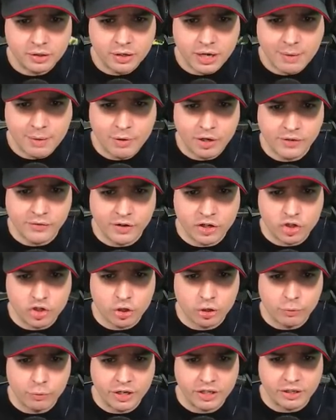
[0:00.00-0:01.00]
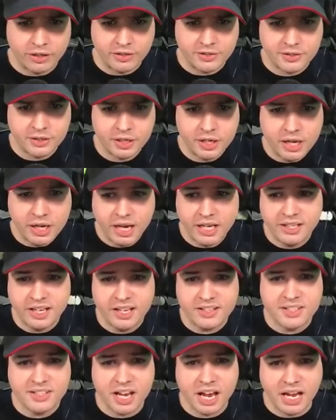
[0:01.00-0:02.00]
I'm not even sure what it is. It
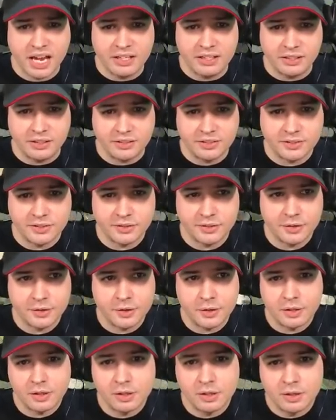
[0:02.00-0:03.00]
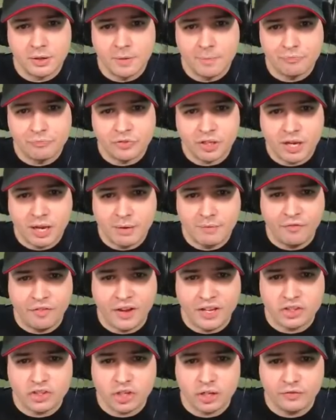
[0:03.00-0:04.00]
is a Hades. I'm
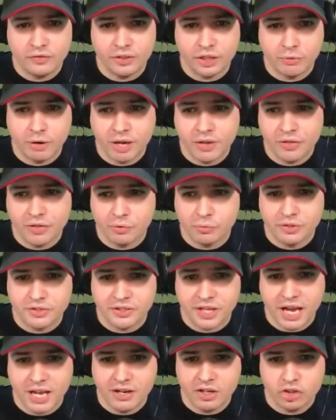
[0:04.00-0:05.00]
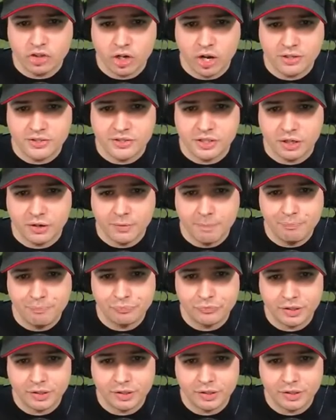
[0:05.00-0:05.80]
phase shifting right through his cannon shots here.